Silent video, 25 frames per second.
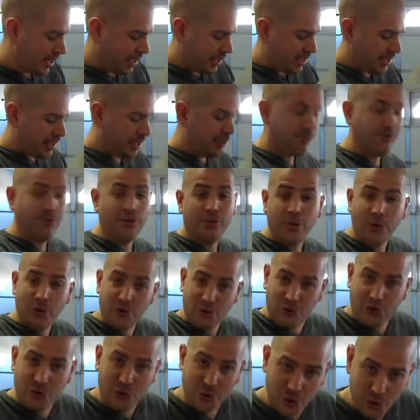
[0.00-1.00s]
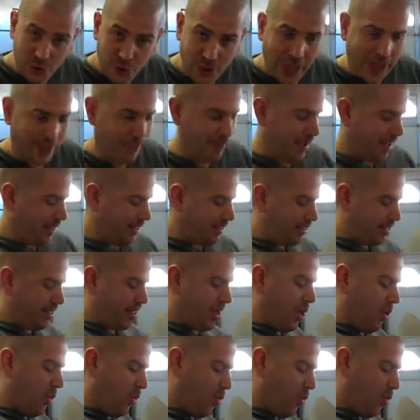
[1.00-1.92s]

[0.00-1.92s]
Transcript: for those of you who do like math,